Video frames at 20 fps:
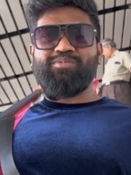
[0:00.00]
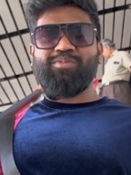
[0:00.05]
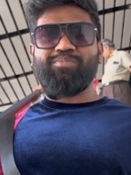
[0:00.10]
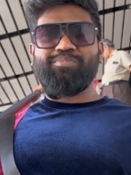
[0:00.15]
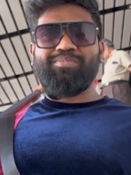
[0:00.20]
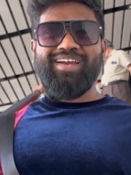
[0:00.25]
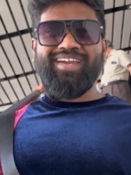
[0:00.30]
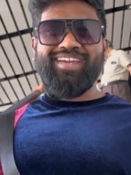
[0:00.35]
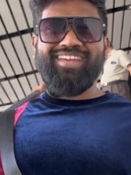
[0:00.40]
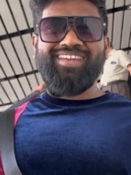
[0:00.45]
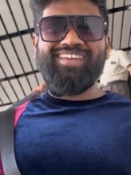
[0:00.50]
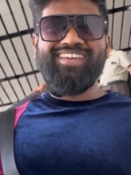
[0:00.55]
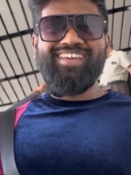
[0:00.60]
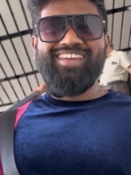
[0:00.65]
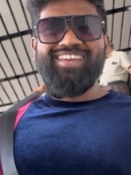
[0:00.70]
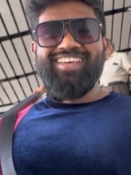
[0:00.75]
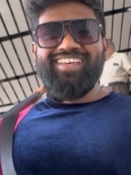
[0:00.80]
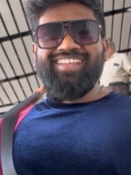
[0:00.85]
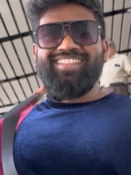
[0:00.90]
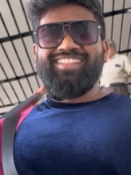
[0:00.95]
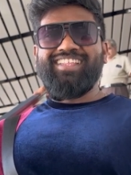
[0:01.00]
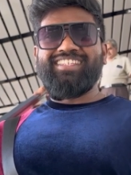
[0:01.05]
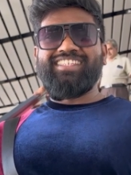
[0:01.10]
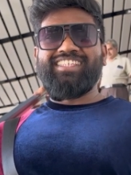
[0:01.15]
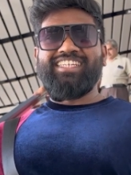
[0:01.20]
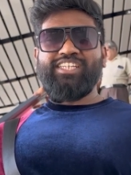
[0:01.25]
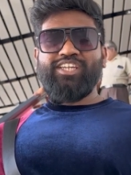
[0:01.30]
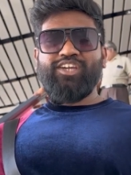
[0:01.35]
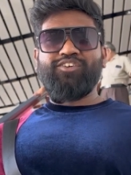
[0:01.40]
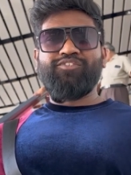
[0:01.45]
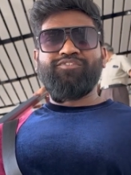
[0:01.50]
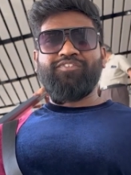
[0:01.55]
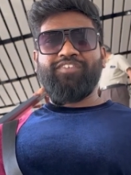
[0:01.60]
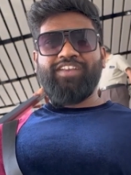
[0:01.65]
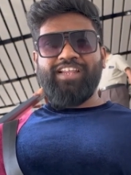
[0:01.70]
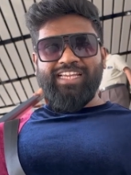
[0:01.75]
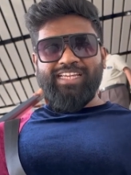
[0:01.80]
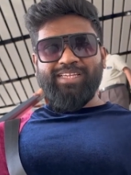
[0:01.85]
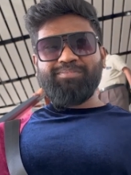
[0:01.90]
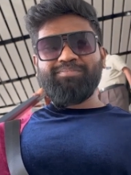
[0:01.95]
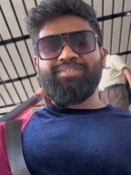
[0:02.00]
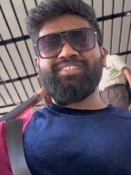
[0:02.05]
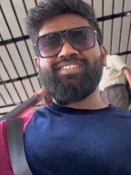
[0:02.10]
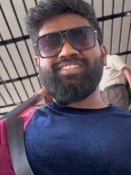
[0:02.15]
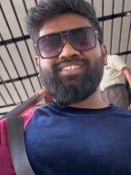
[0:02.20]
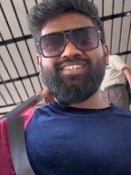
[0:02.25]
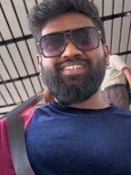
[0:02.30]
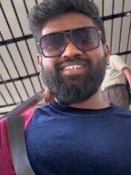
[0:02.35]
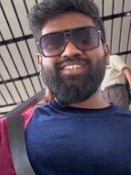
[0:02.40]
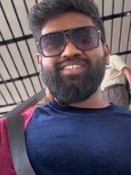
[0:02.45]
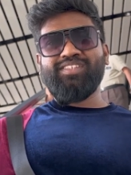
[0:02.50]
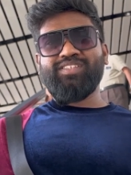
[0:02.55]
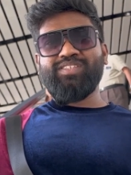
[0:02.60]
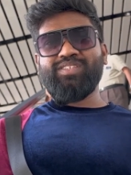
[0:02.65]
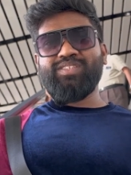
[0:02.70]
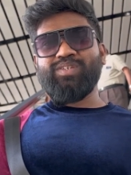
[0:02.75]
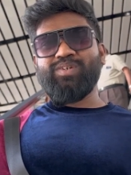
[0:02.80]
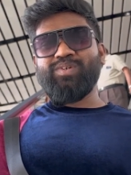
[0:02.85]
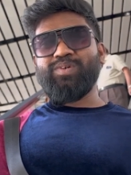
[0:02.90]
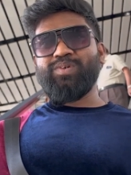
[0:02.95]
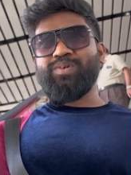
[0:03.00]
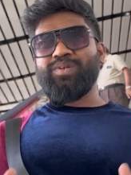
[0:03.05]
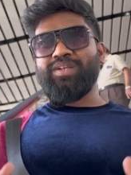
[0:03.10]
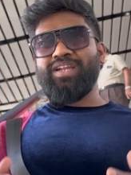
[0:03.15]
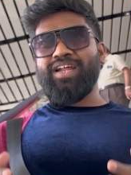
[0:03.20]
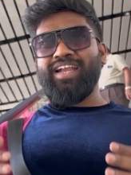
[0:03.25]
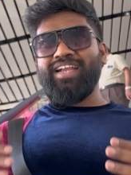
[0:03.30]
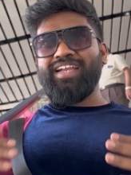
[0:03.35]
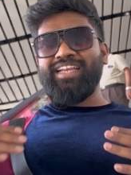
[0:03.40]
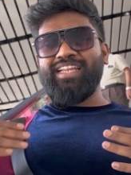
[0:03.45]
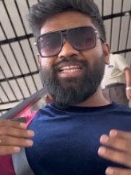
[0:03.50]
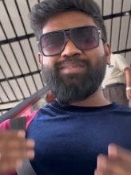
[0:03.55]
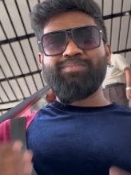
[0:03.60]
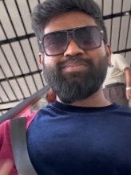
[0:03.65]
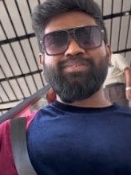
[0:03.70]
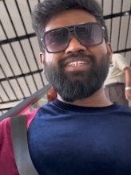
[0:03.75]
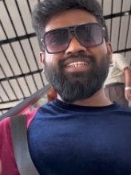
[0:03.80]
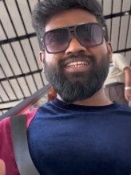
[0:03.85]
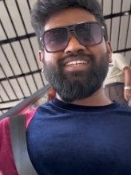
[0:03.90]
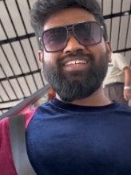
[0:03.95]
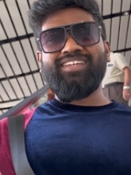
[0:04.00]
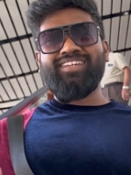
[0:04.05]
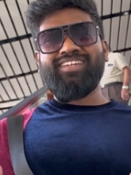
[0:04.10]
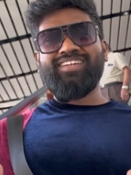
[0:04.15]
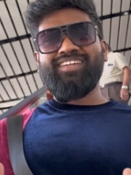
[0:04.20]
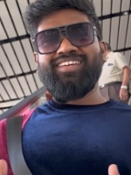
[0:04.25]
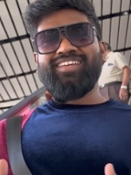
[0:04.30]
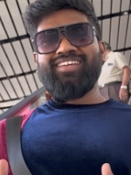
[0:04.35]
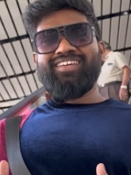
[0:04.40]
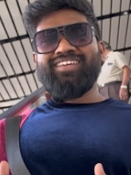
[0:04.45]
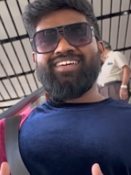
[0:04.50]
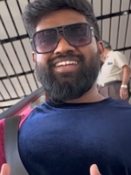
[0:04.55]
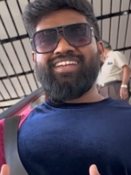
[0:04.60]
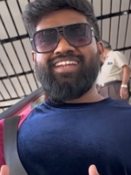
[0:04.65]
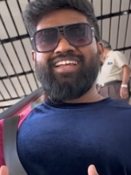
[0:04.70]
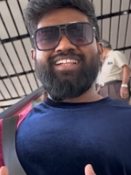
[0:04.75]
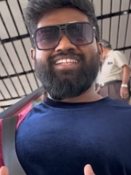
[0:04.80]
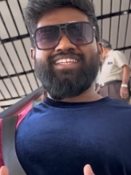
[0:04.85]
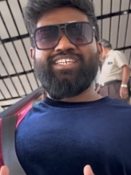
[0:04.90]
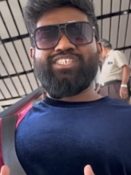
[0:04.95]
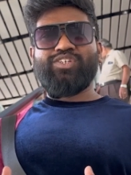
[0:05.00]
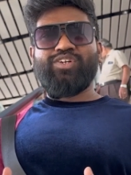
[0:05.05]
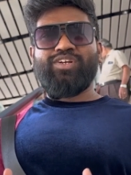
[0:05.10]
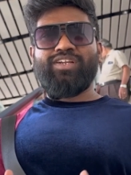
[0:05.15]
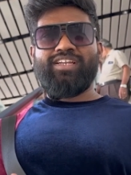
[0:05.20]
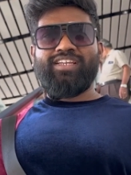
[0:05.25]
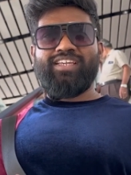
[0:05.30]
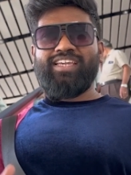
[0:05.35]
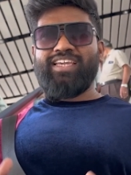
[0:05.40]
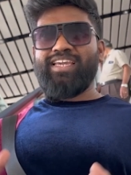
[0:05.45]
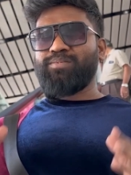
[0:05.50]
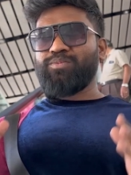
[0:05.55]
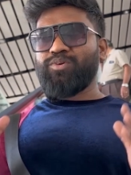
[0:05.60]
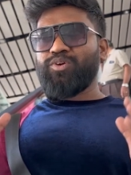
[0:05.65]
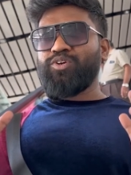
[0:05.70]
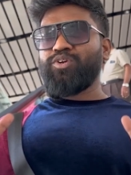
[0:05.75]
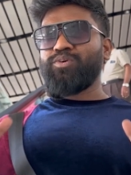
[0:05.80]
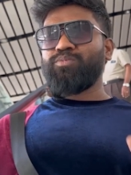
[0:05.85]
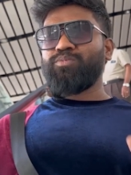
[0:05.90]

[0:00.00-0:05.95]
Mumbai, the city of dreams. So na dreams ni real cheskodaniki I'm going to